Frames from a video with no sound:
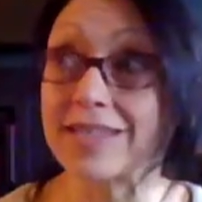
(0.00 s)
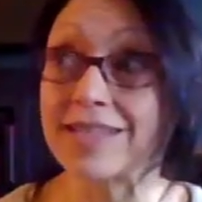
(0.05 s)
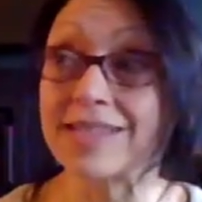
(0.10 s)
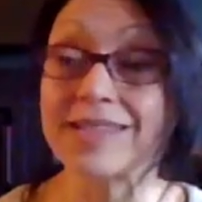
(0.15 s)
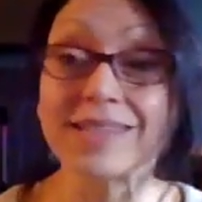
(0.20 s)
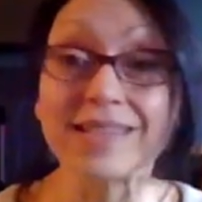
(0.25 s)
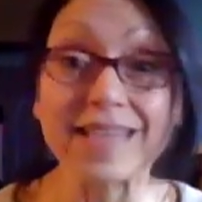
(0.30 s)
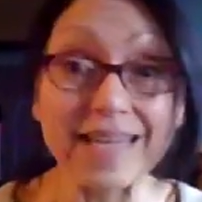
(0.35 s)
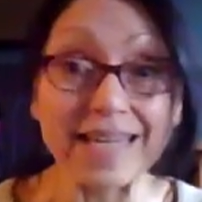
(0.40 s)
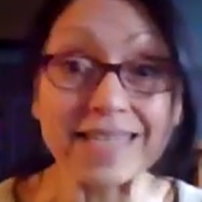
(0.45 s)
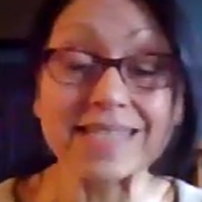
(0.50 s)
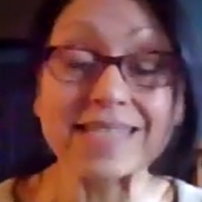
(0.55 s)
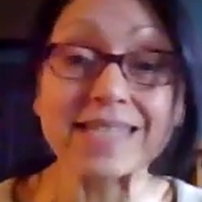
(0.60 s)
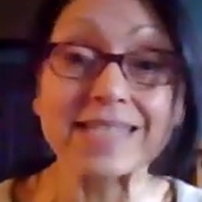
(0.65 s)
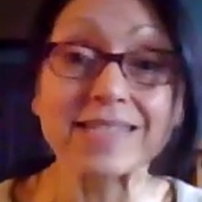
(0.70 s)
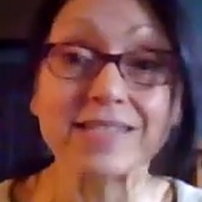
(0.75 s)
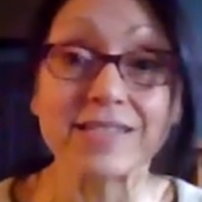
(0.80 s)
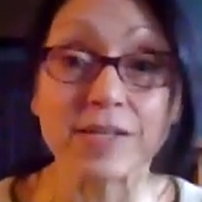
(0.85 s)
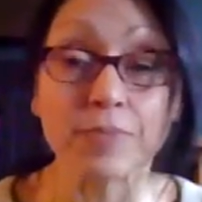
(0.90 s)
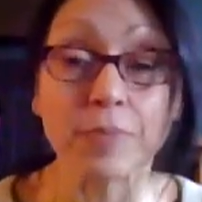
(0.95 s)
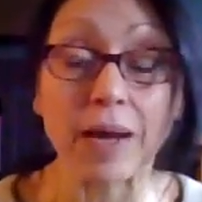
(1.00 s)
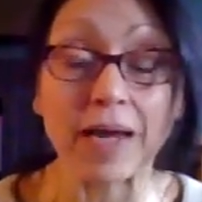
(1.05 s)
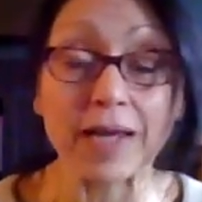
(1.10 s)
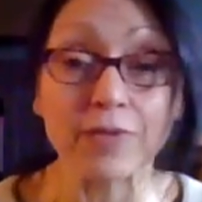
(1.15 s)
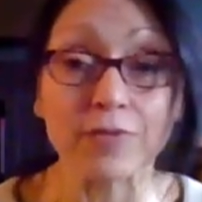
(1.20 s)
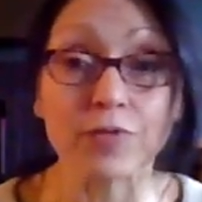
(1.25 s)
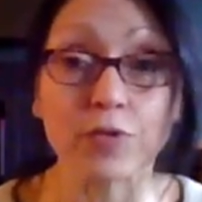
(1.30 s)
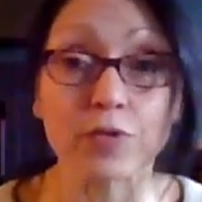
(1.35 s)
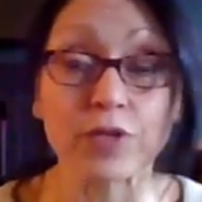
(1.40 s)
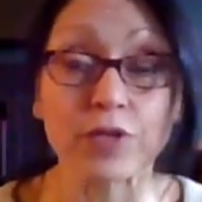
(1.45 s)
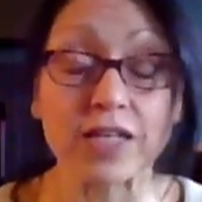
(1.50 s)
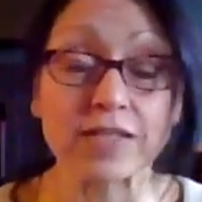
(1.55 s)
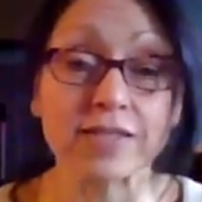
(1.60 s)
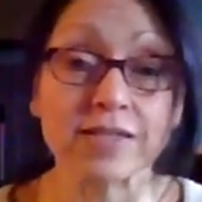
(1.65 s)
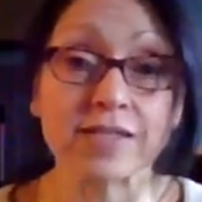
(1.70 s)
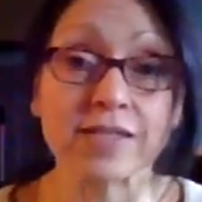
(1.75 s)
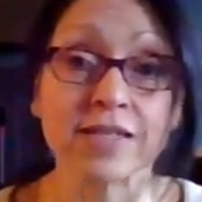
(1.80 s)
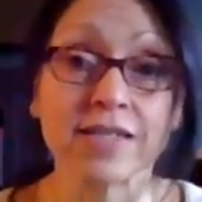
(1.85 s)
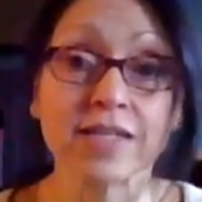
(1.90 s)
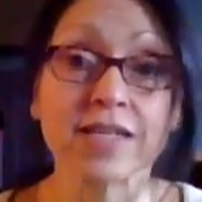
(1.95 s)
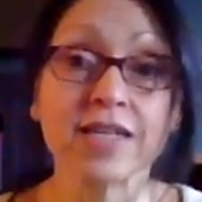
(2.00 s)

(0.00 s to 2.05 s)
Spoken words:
linked into mindfulness.